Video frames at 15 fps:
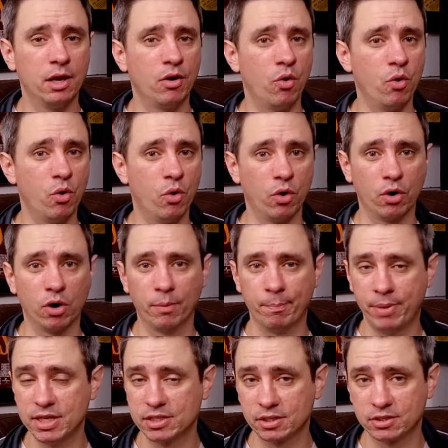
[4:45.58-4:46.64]
or a
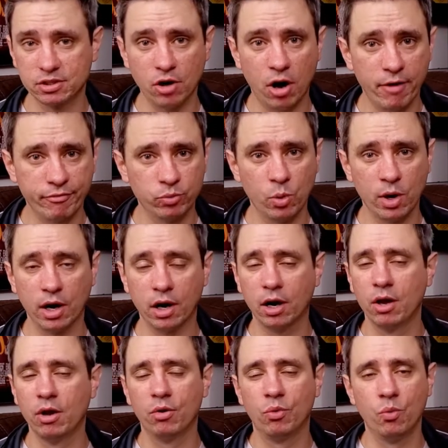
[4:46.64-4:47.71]
piece of software,
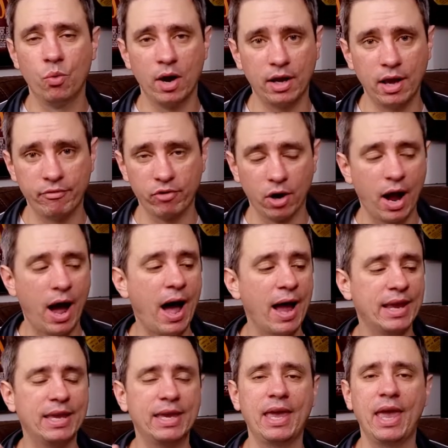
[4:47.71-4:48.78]
whatever.
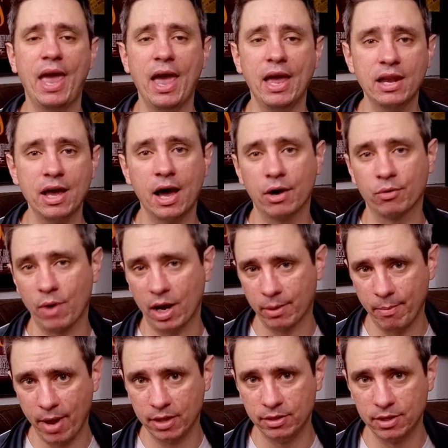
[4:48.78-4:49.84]
I cannot
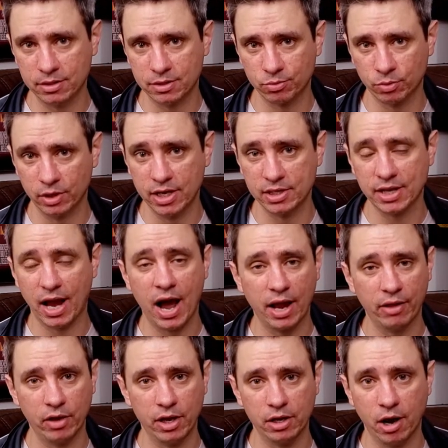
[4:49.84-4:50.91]
recommend this release
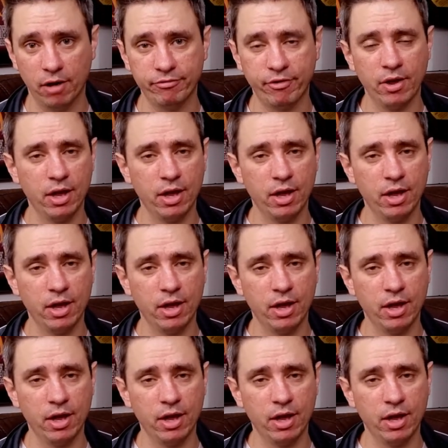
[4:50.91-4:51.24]
highly enough.